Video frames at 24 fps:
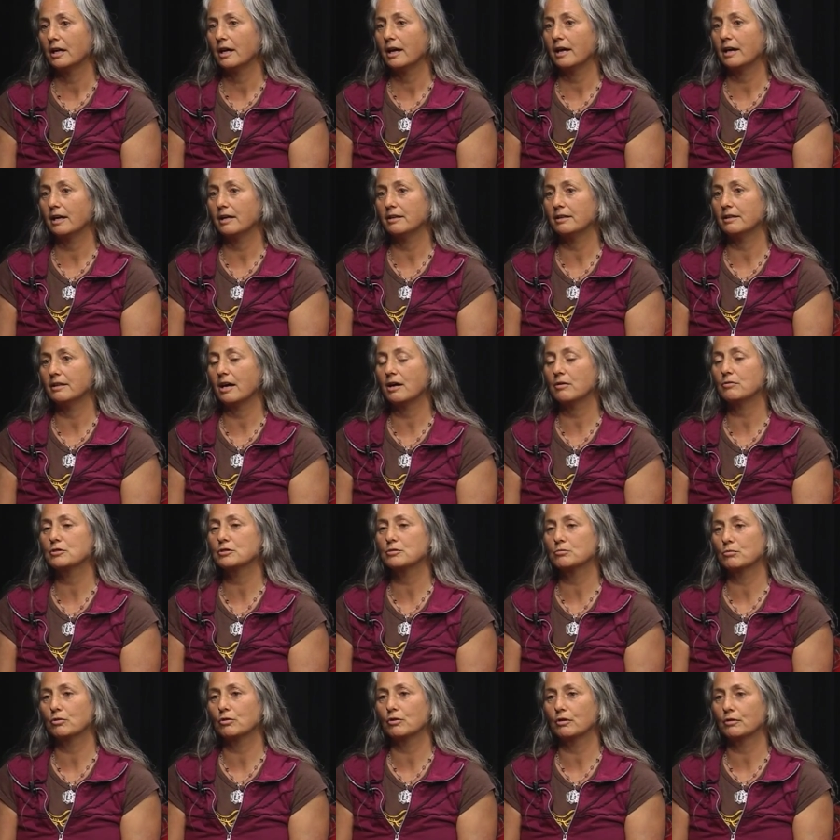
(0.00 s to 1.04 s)
And that was
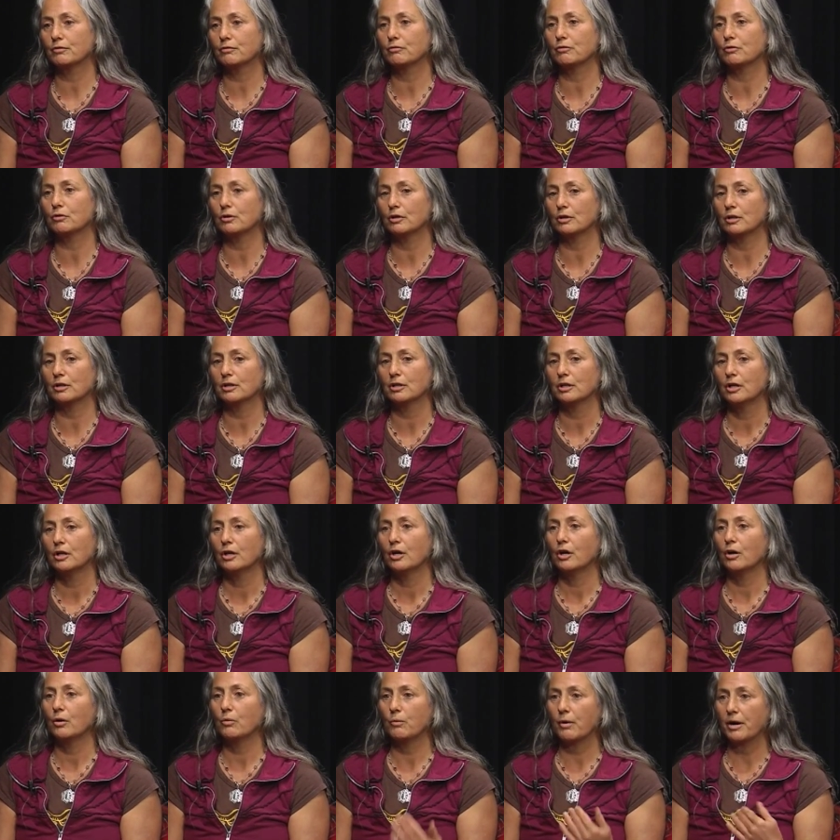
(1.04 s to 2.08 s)
more for
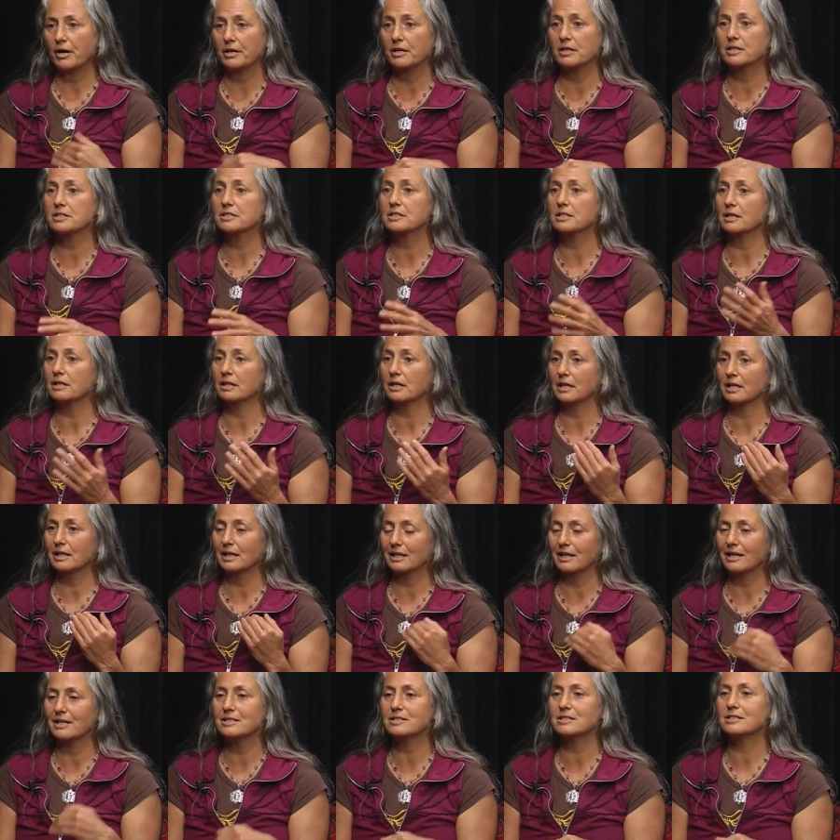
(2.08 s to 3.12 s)
awareness and
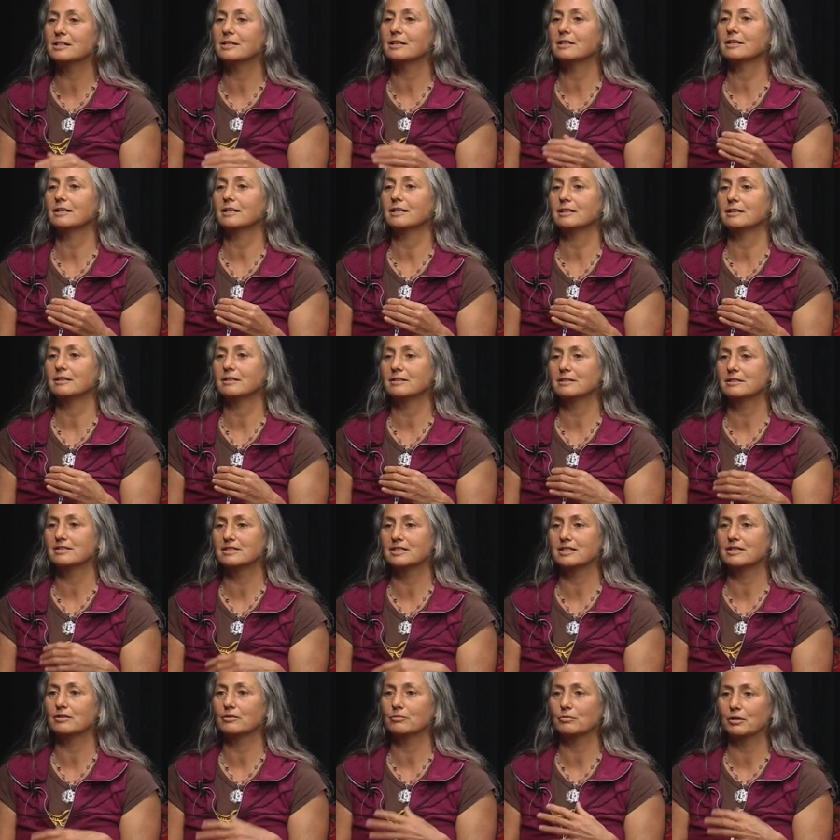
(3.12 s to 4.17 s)
cleansing and
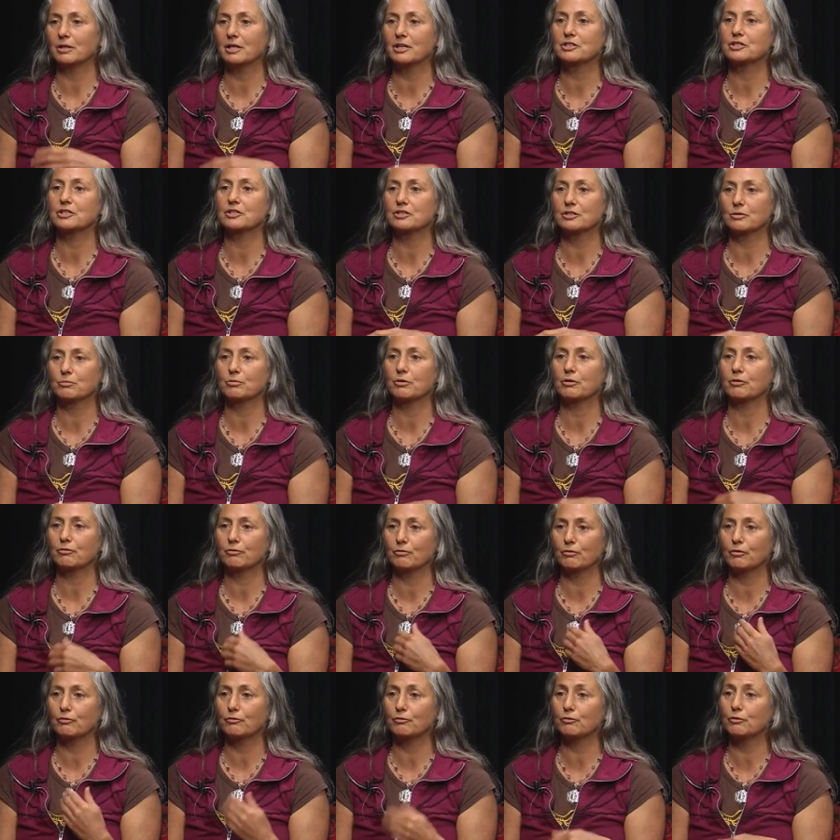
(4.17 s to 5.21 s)
seeing the relationship with
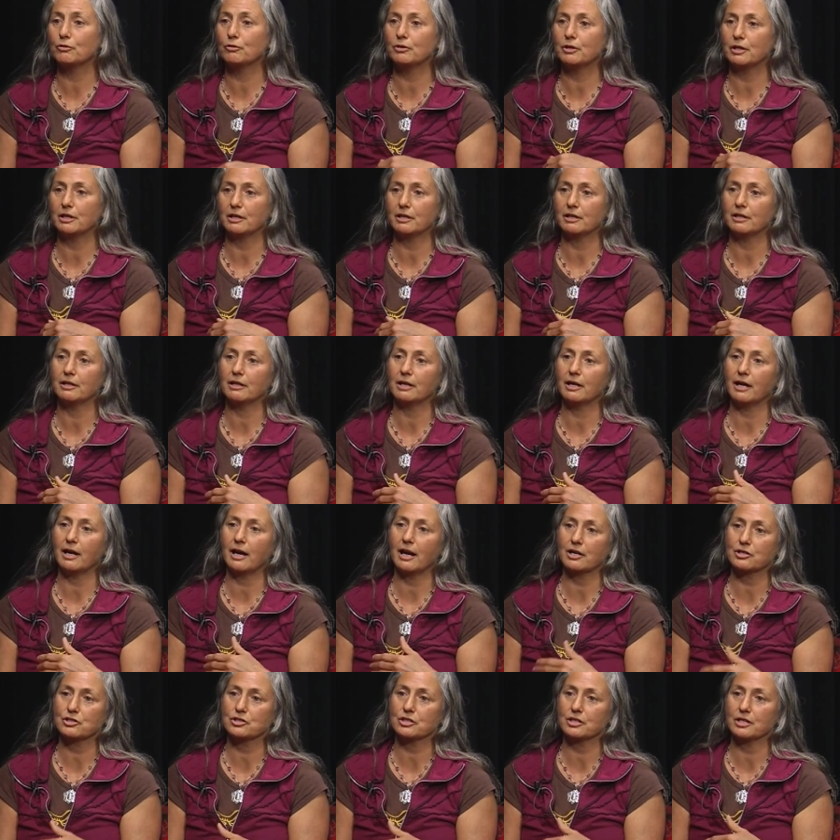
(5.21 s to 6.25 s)
food, and
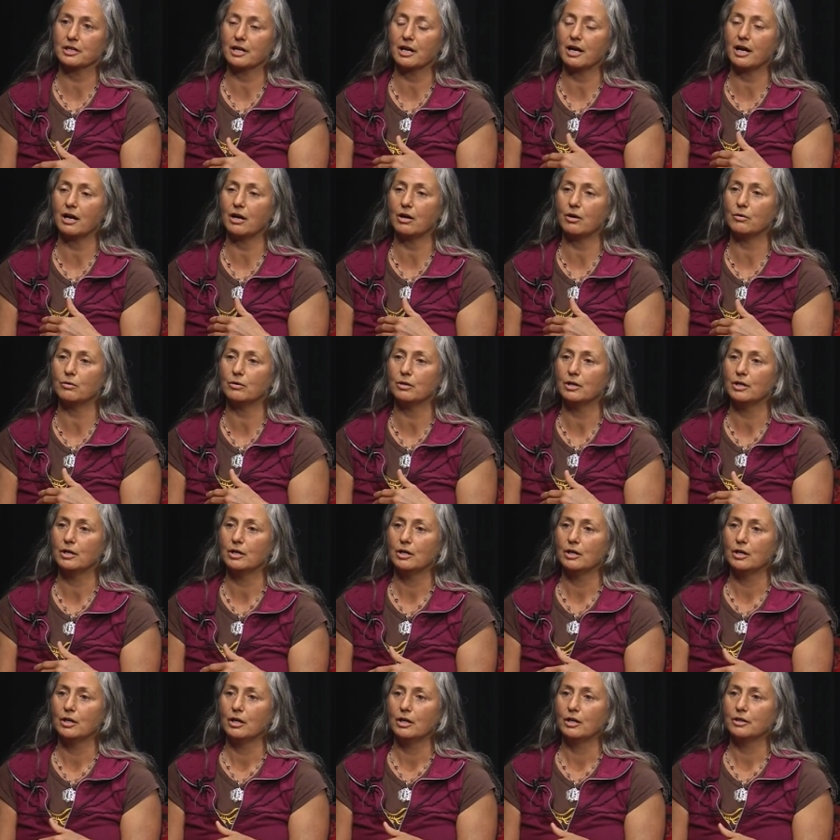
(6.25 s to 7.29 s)
actually how
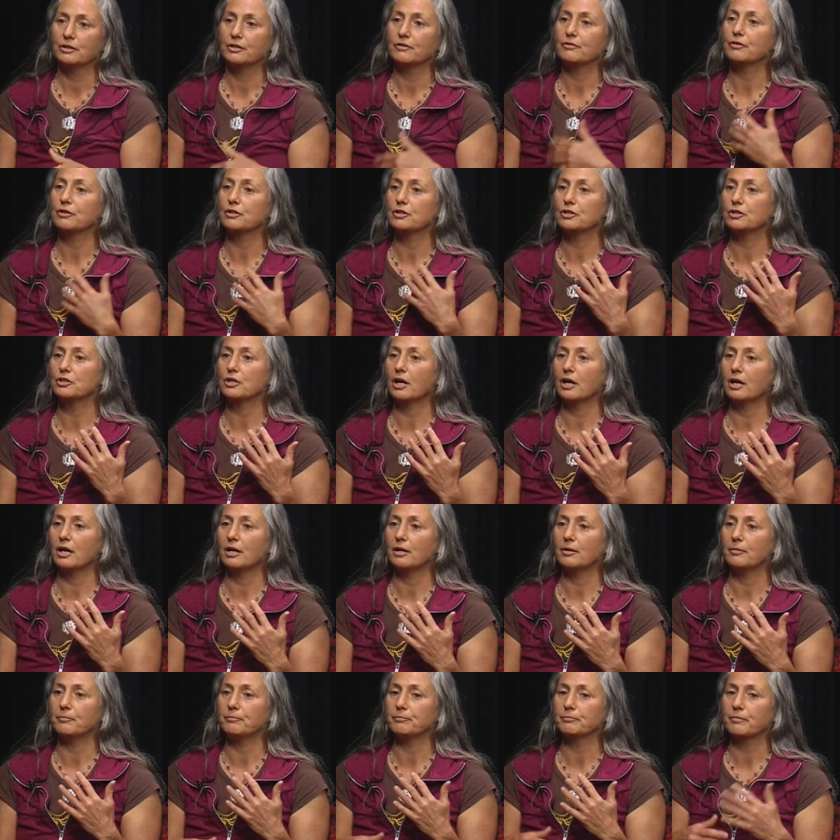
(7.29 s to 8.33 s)
different,
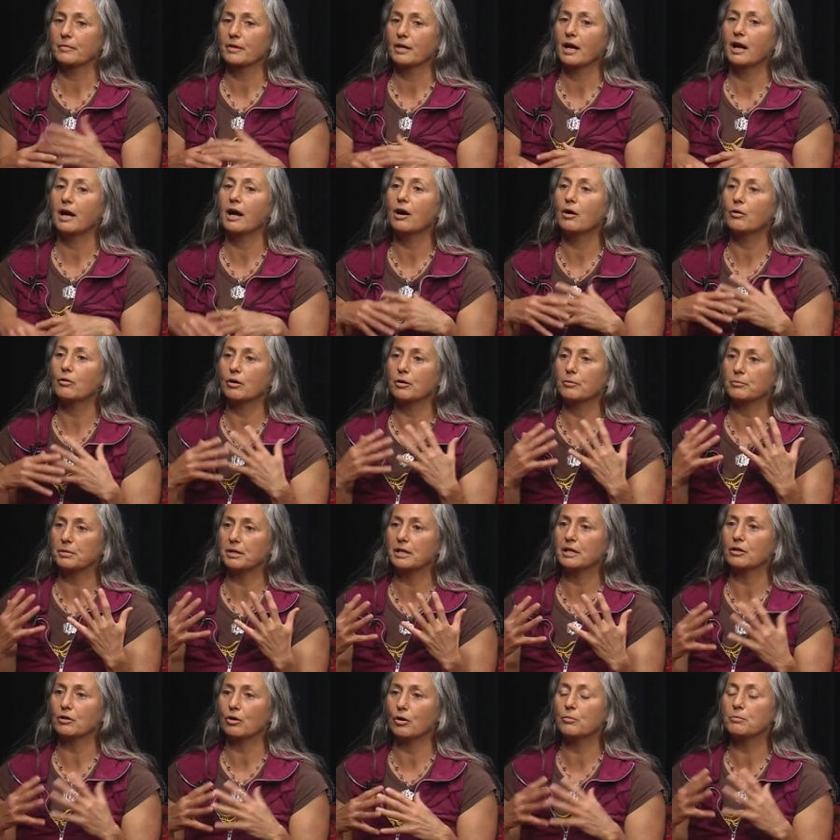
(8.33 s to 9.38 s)
how our
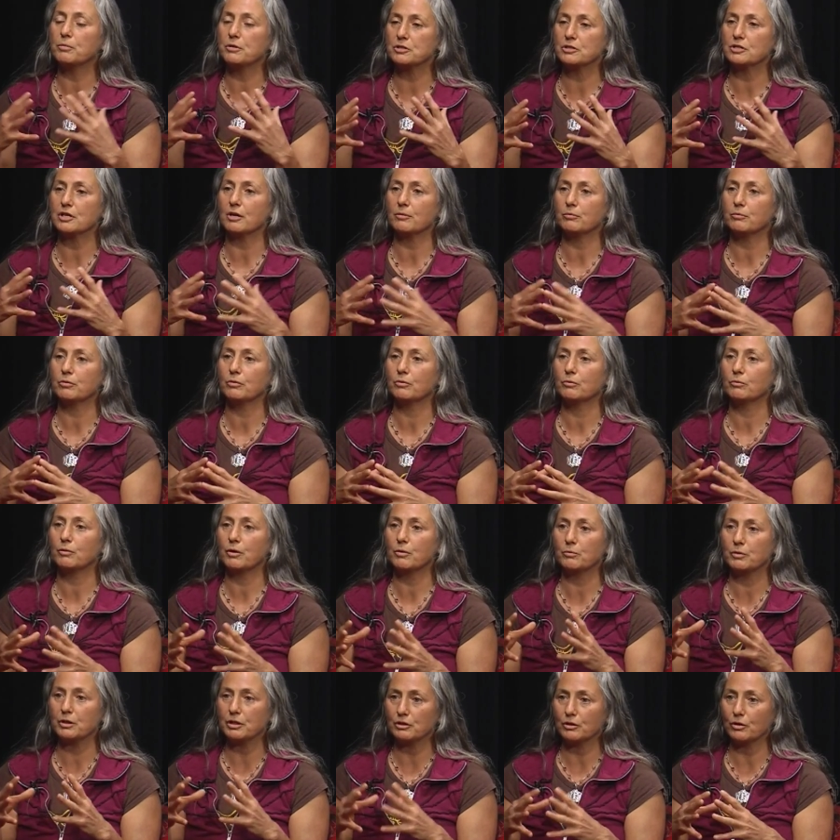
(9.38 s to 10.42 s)
being opens up
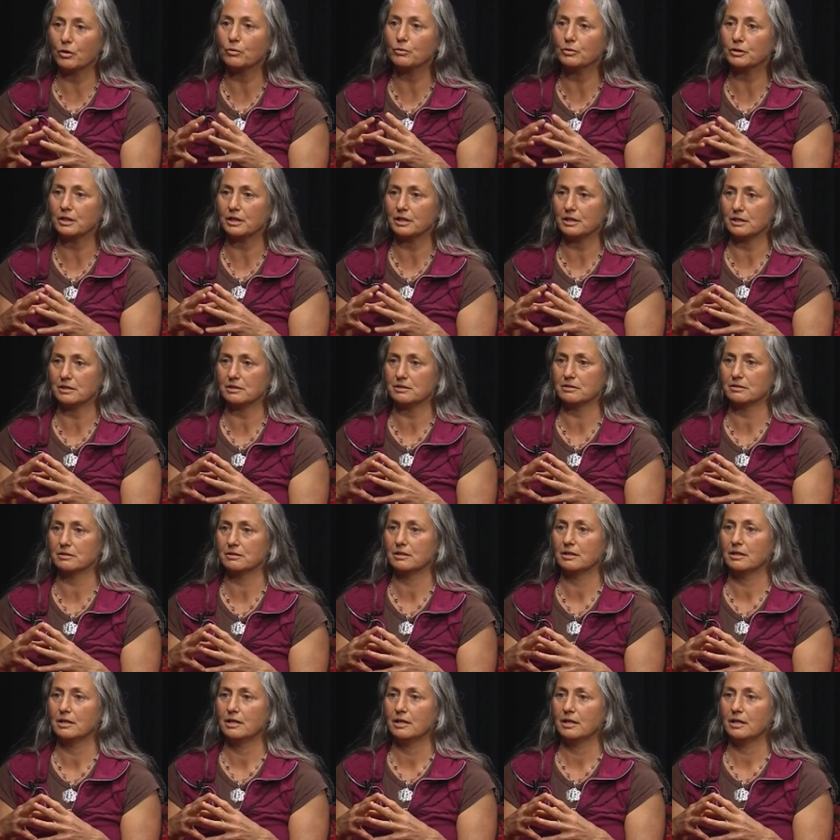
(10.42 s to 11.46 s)
when we don't eat
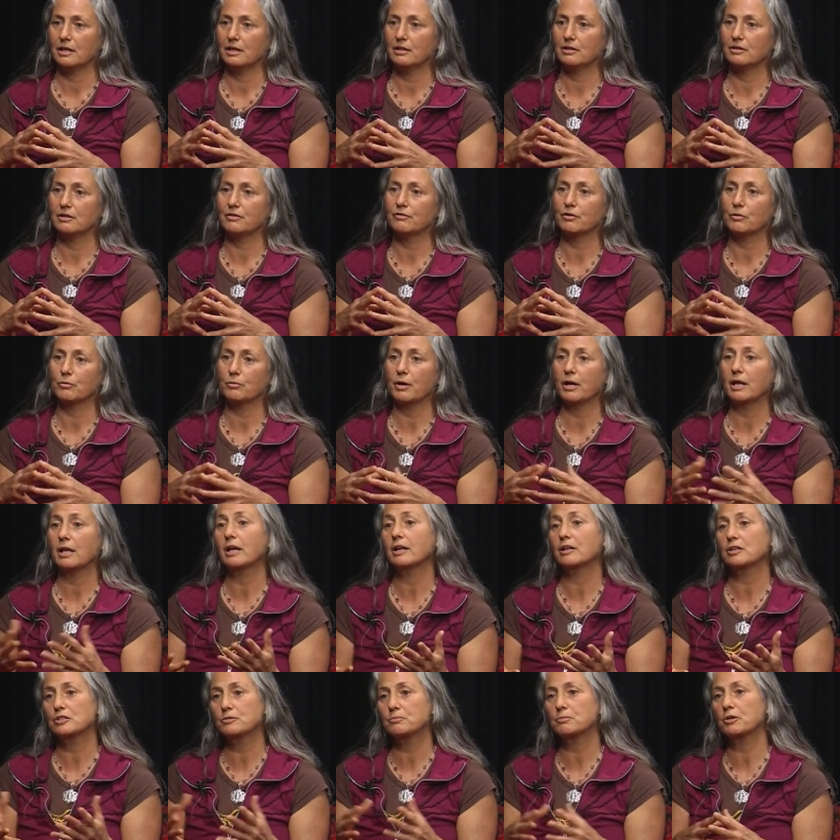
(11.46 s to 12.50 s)
in a different way,
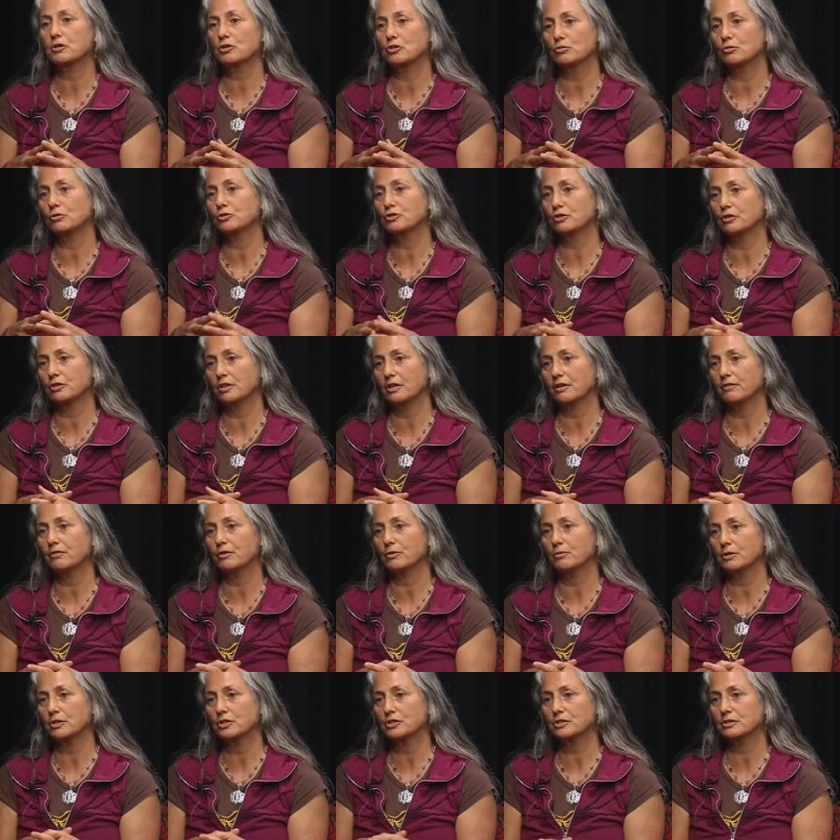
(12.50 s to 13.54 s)
like a spiritual journey, if
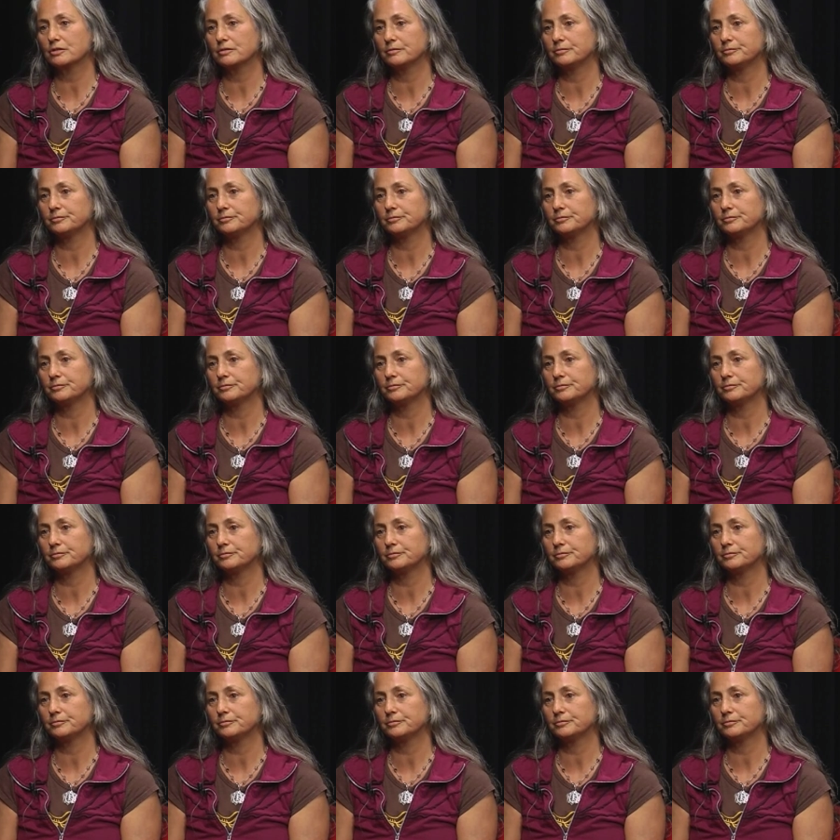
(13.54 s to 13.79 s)
you wish.